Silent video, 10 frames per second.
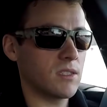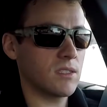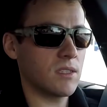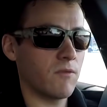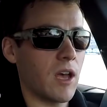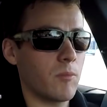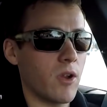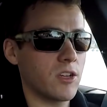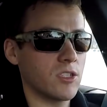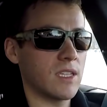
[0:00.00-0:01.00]
the
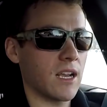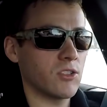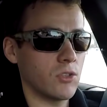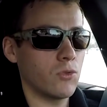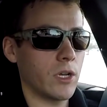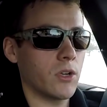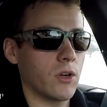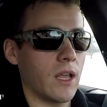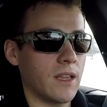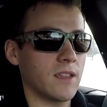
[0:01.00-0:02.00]
vibration is actually quicker
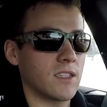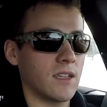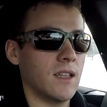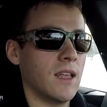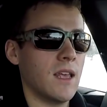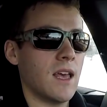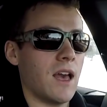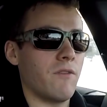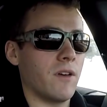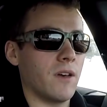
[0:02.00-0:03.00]
and it doesn't
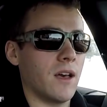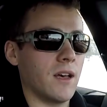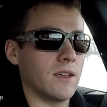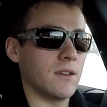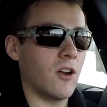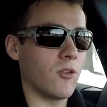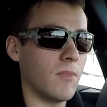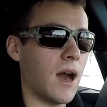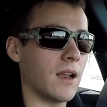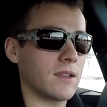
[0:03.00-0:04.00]
have a
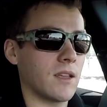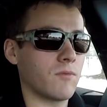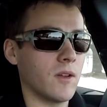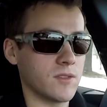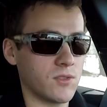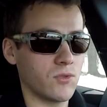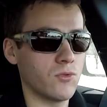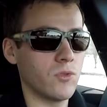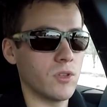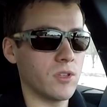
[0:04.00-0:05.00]
harmonic that runs
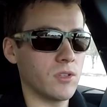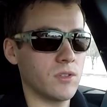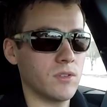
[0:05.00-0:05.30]
through the